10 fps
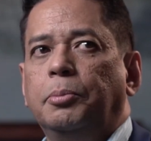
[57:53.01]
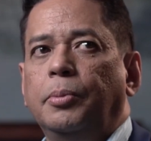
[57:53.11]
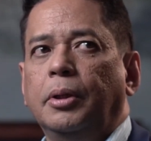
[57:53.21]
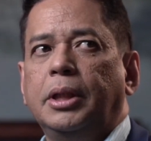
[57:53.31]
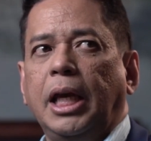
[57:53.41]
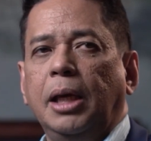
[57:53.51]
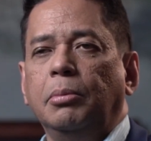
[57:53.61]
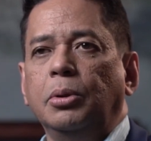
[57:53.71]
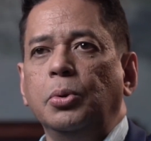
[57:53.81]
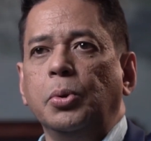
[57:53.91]
It
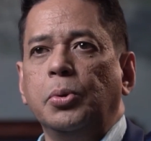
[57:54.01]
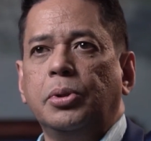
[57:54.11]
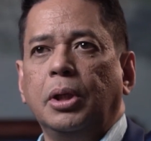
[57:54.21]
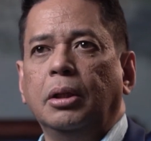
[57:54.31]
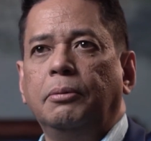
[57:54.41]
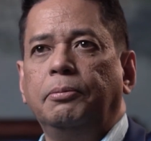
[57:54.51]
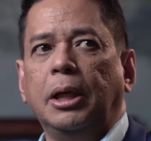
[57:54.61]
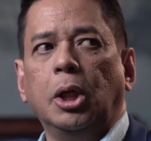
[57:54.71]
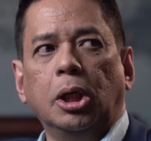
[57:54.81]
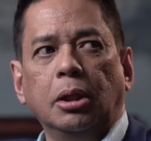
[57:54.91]
came loose and it
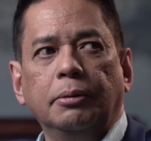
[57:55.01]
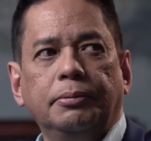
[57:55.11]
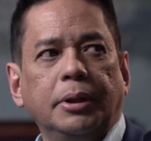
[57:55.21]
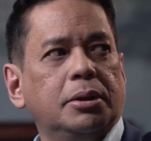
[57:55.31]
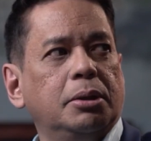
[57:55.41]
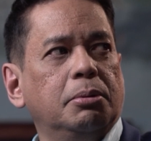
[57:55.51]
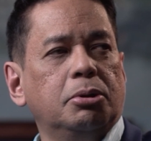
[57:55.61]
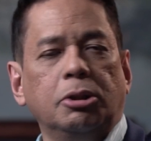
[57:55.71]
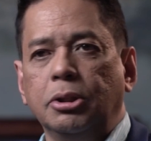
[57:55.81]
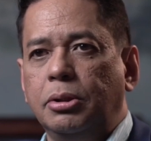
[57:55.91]
fell off as he
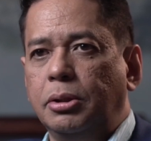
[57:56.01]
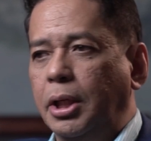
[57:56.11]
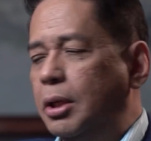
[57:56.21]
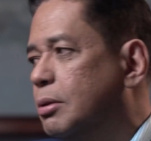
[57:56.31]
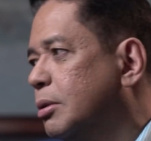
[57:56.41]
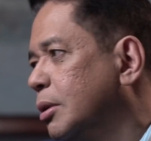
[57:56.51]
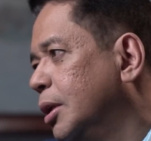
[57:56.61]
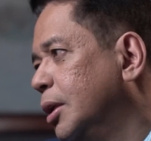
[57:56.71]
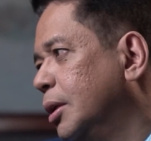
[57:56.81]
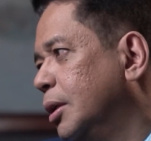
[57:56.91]
was on stage.
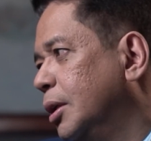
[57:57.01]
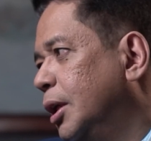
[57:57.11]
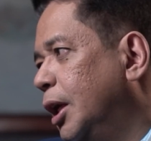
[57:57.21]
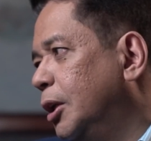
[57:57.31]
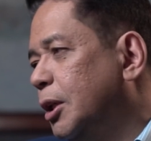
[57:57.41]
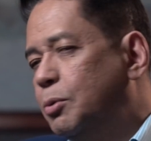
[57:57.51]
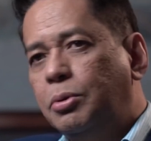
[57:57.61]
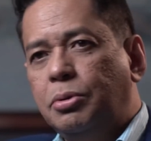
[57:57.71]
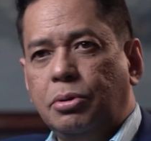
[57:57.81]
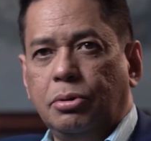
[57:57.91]
And that
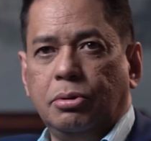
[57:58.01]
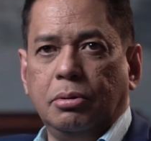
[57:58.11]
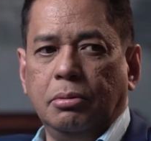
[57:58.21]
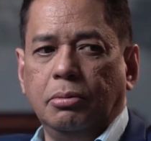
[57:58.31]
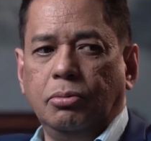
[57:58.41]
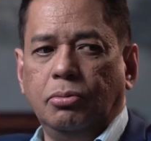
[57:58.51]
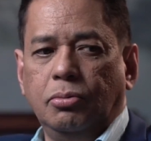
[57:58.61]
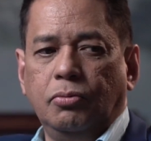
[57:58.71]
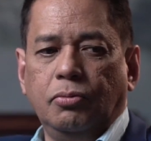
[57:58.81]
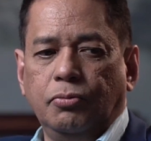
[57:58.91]
was,
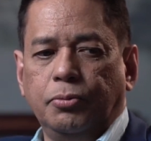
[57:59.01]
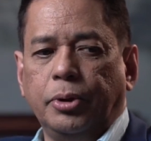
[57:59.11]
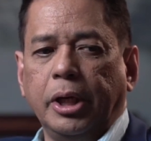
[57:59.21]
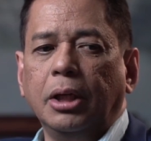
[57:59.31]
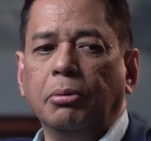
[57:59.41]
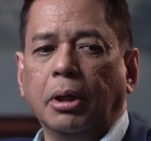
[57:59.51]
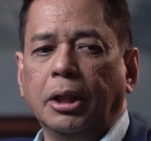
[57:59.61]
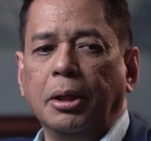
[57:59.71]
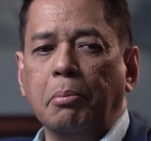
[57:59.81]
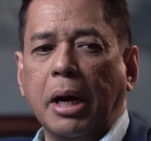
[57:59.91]
for anyone,
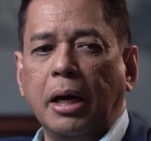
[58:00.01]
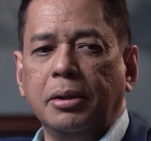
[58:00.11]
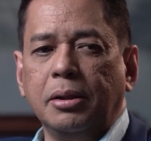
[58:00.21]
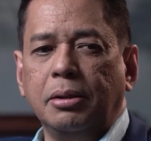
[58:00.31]
an embarrassing